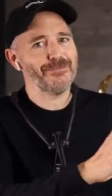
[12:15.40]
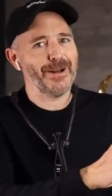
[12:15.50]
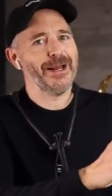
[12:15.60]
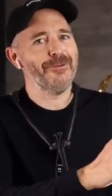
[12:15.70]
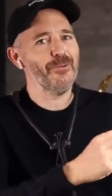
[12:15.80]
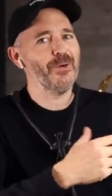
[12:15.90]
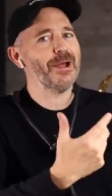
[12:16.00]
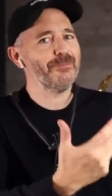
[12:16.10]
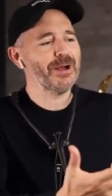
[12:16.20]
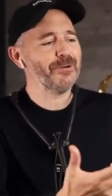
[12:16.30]
play more
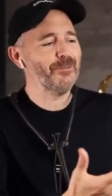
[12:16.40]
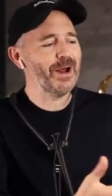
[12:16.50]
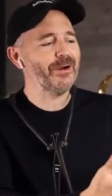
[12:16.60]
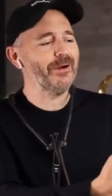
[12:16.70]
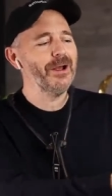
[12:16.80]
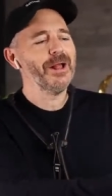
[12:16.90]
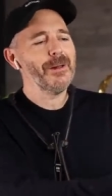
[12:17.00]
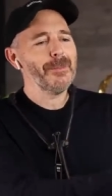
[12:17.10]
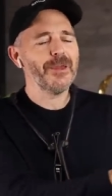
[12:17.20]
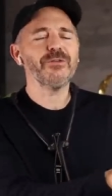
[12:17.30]
like Michael Brecker,
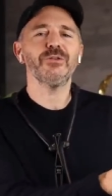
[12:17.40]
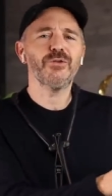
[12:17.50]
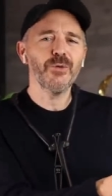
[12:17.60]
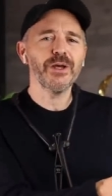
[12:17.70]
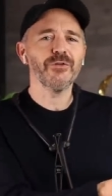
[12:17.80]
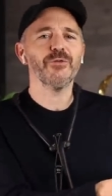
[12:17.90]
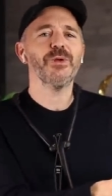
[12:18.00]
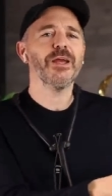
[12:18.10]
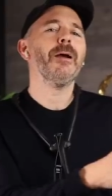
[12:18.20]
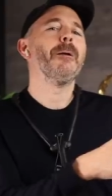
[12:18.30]
this is doing it for
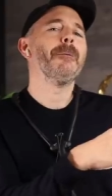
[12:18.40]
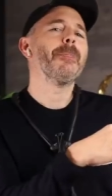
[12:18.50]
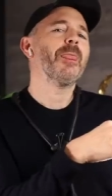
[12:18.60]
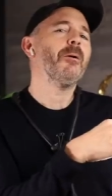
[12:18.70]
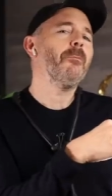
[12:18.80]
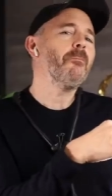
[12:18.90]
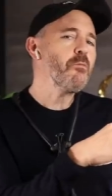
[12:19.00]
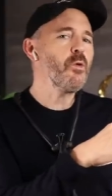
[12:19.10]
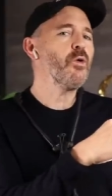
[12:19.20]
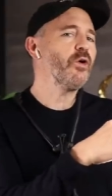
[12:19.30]
me
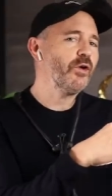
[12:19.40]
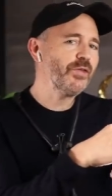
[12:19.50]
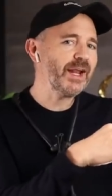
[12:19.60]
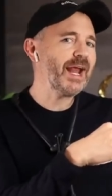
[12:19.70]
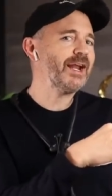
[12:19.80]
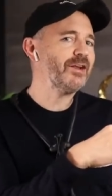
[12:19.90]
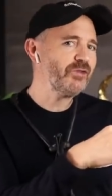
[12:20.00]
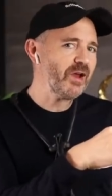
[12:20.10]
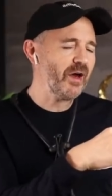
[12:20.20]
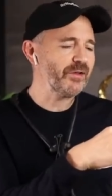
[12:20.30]
more than any of
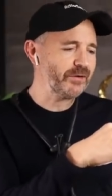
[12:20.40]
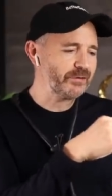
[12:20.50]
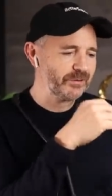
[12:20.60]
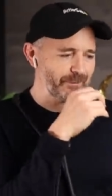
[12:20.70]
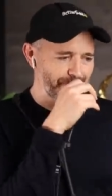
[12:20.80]
the others.